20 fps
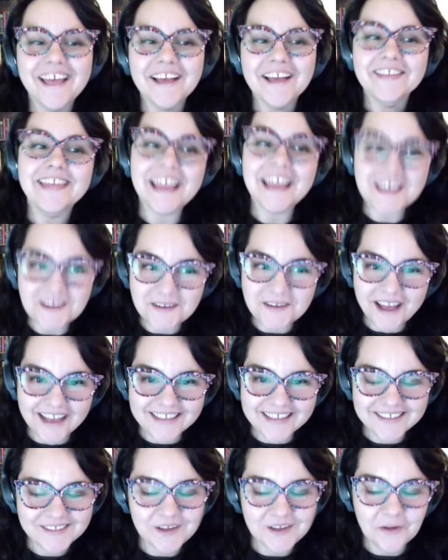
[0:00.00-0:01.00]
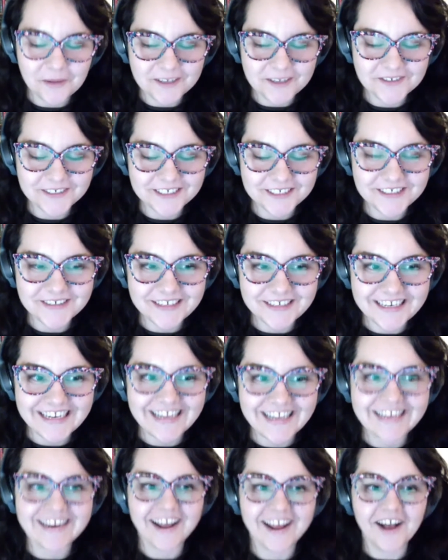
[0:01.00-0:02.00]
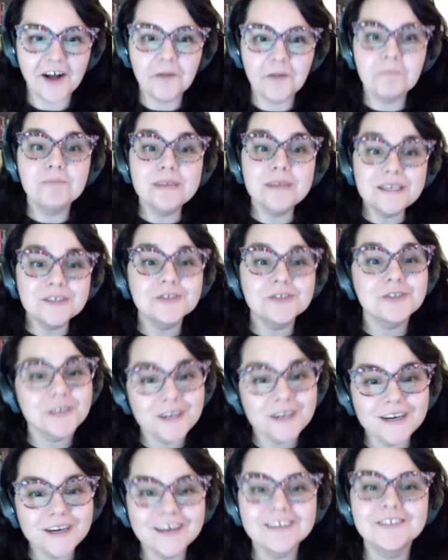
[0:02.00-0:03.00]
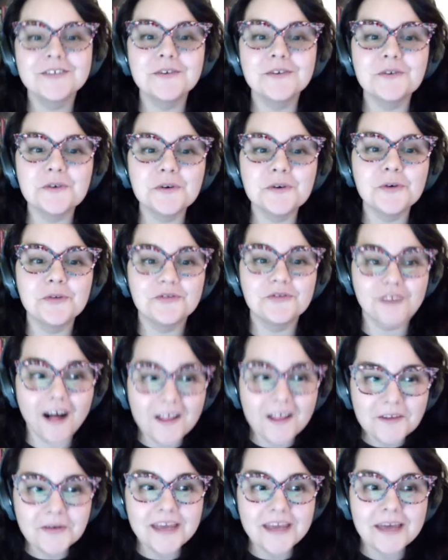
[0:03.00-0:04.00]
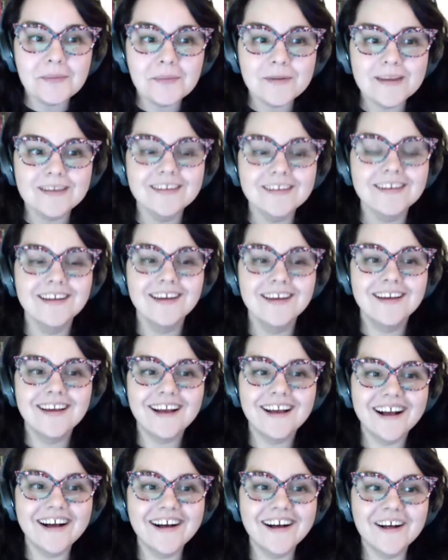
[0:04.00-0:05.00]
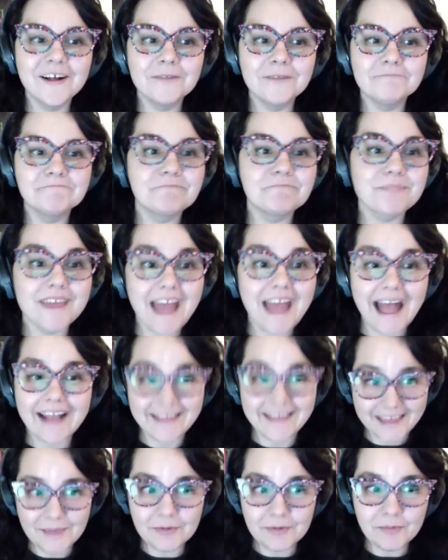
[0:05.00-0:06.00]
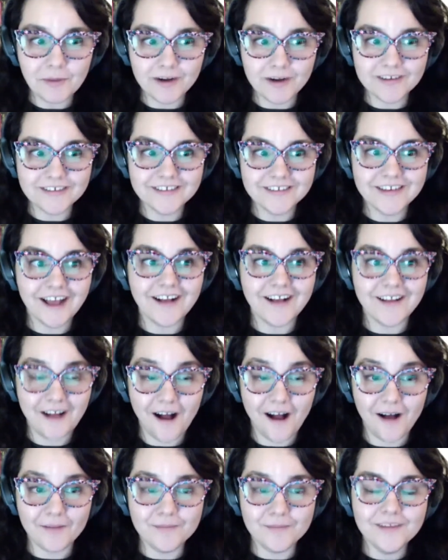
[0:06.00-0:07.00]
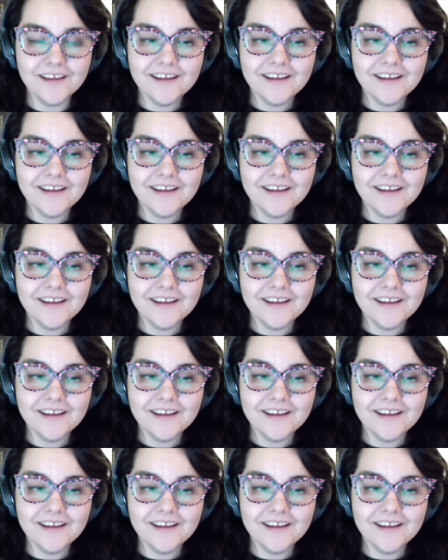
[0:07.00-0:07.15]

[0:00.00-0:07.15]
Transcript: Thank you guys so much for tuning in. Be sure to follow Kipyn at kipynmartin.com.